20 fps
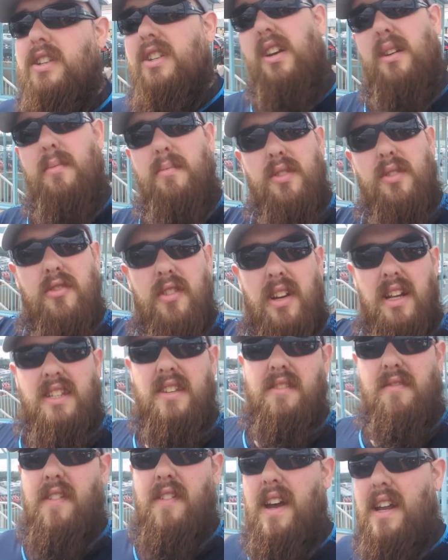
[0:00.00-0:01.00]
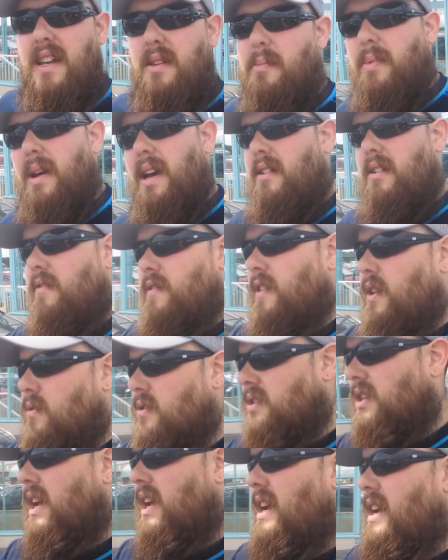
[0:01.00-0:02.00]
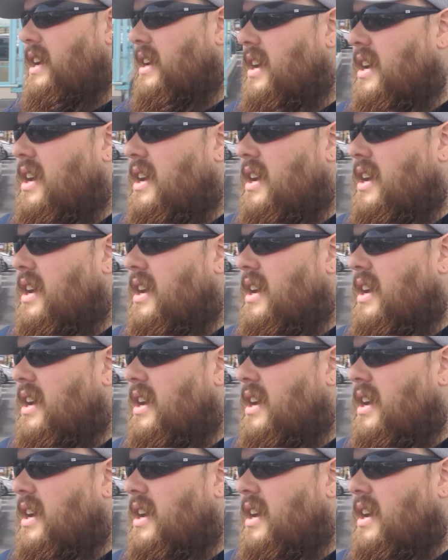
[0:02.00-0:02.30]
shops trying to find a pair of those like